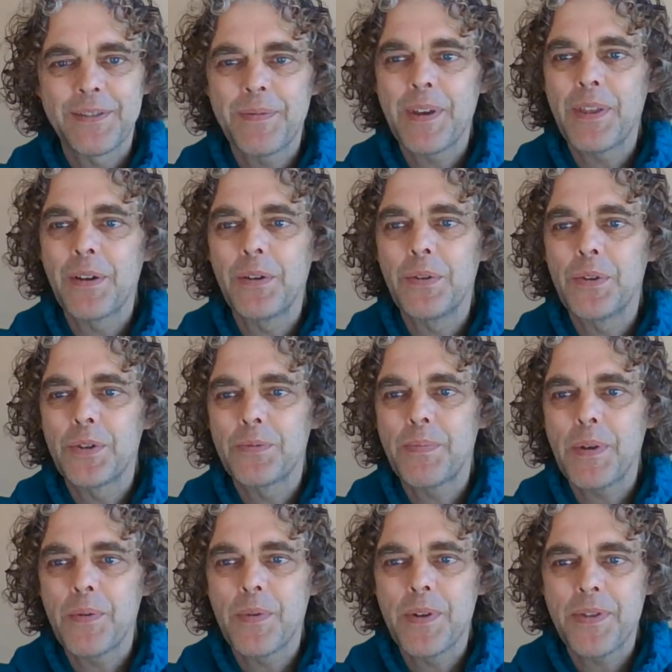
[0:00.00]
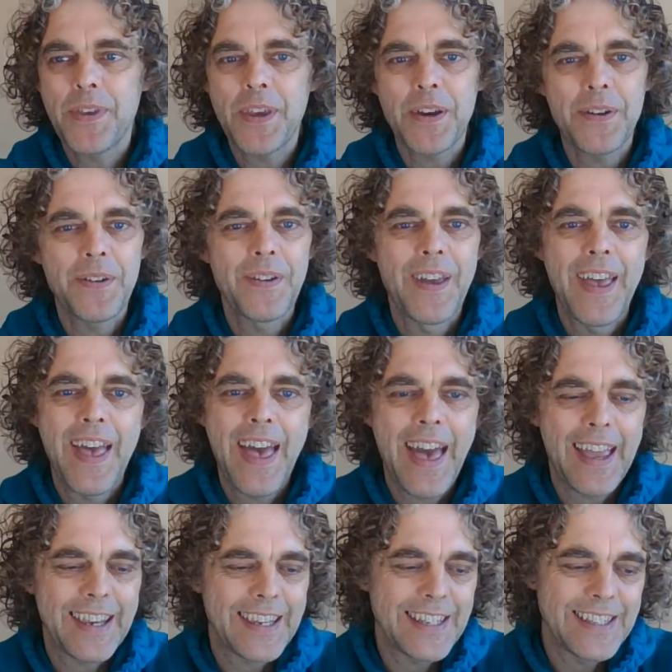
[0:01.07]
May the Lord be with you
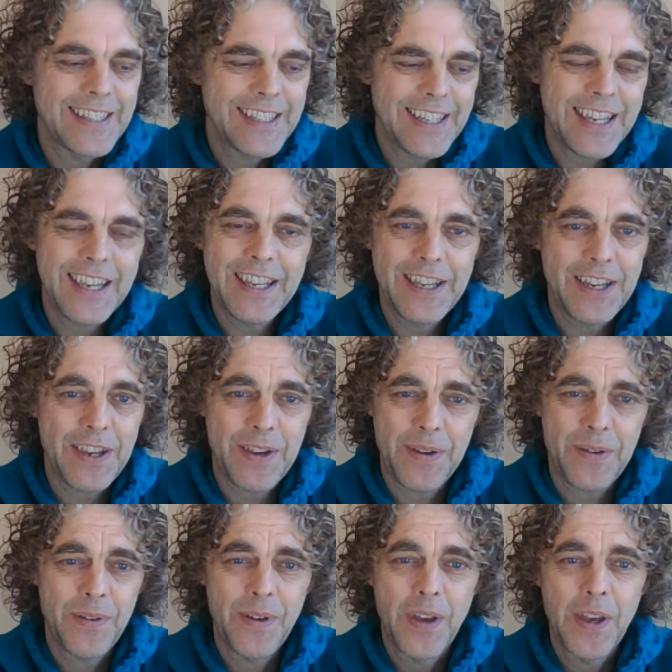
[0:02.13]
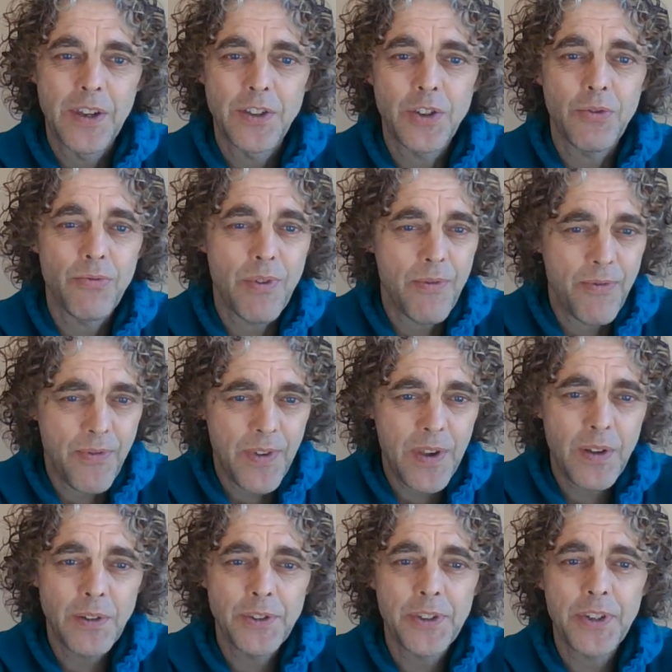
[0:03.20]
and continue to
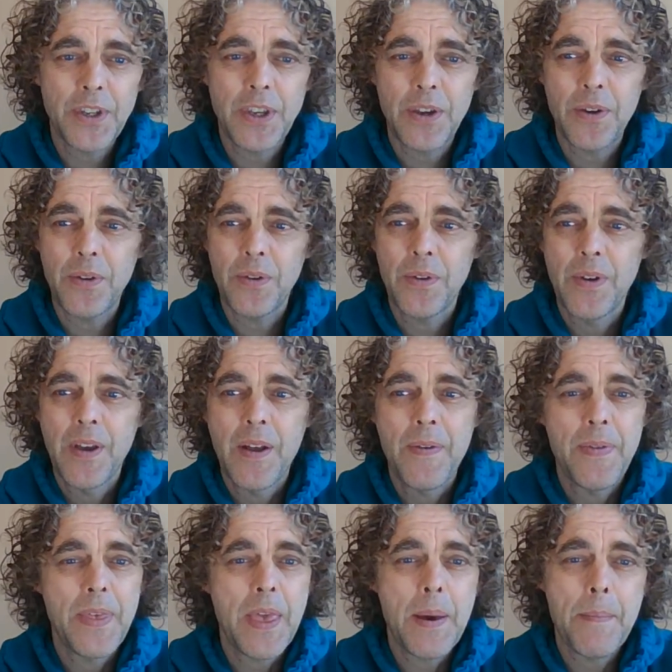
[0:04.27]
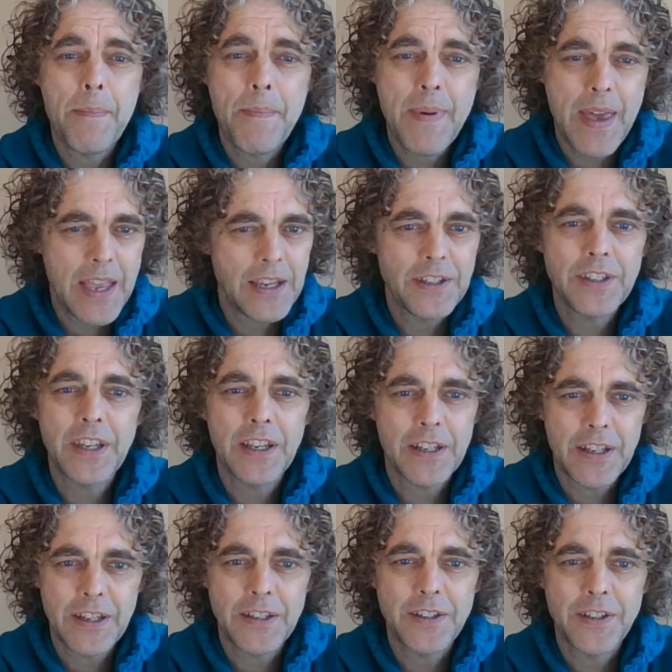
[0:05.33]
reveal to you the
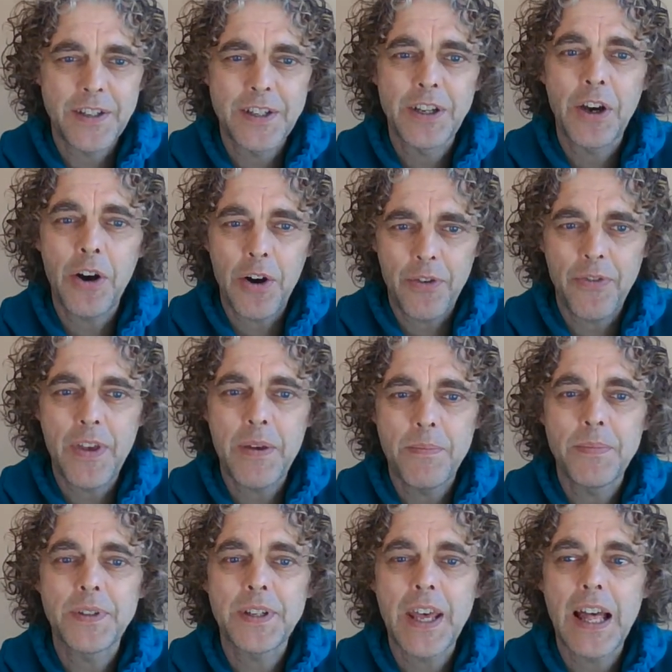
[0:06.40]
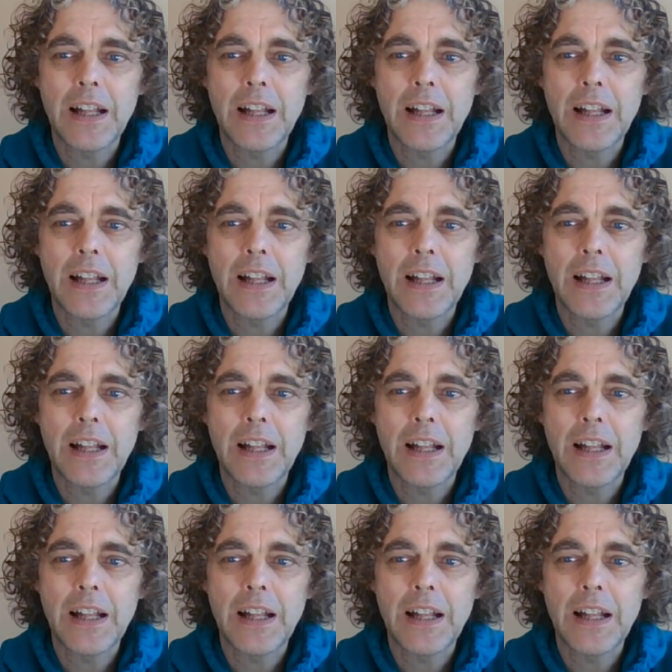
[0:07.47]
amazingness of